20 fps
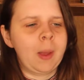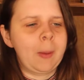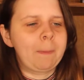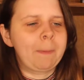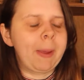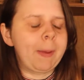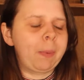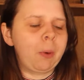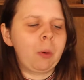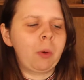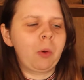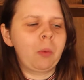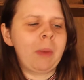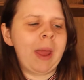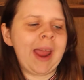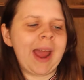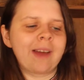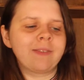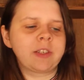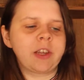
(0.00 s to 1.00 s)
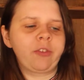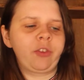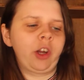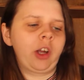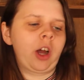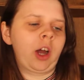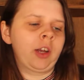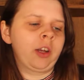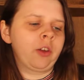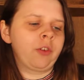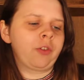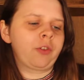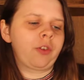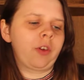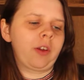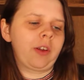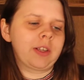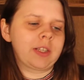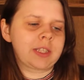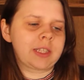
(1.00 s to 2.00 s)
people may have different kind of
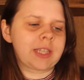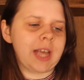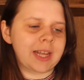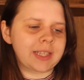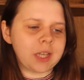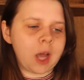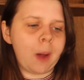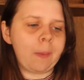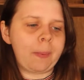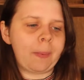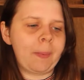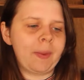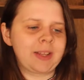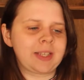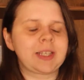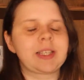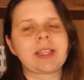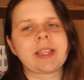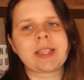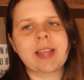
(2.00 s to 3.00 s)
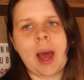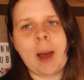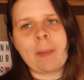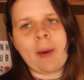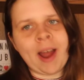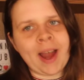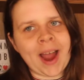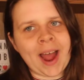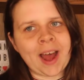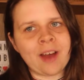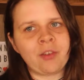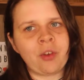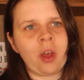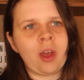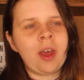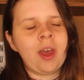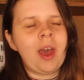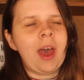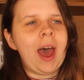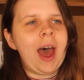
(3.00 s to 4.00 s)
setup, but this is the setup I have,
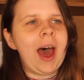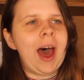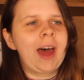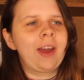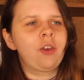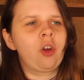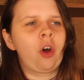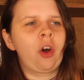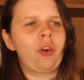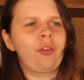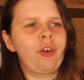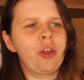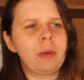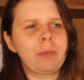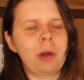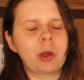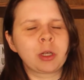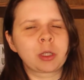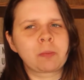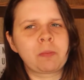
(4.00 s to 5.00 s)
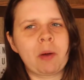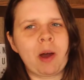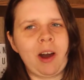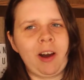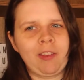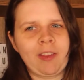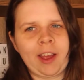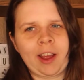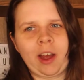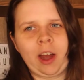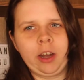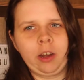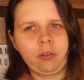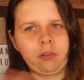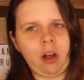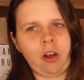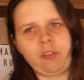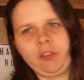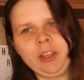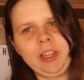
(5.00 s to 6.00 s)
and for the most part they're kind of
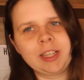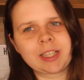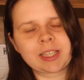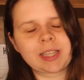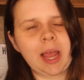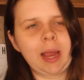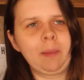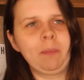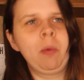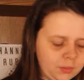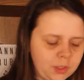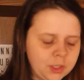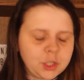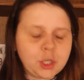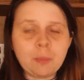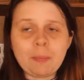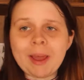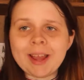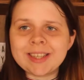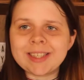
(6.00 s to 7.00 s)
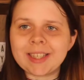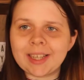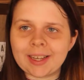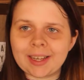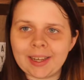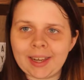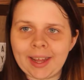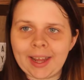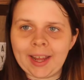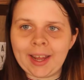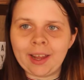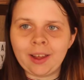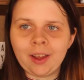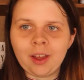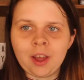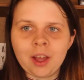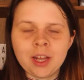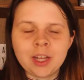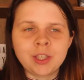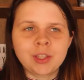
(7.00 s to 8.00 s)
roughly the same. So basically,
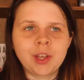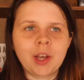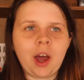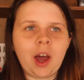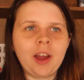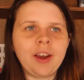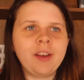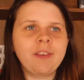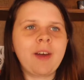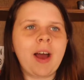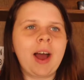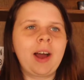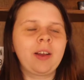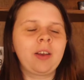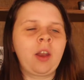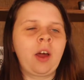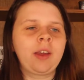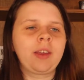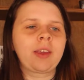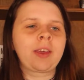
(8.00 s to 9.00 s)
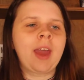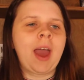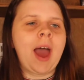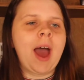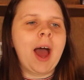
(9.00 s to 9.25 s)
to kind of like get